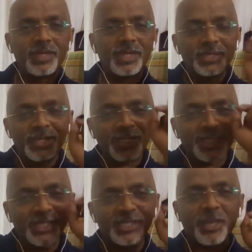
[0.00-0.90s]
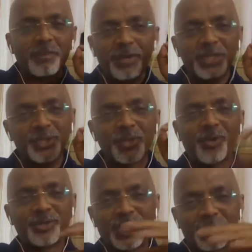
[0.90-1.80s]
Since this is a bridge
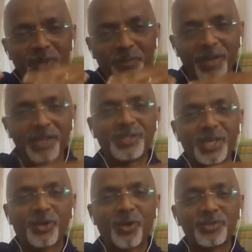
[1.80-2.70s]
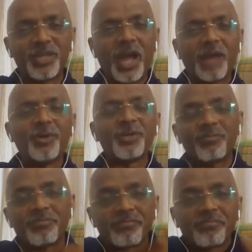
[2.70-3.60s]
course and in a basic course, I want to
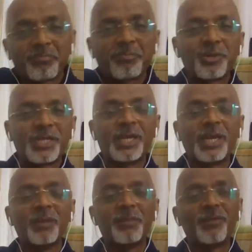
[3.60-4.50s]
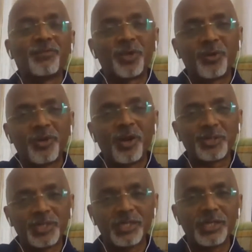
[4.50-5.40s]
put a little bit of
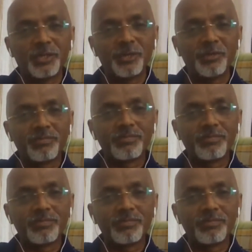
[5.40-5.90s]
curiosity in you.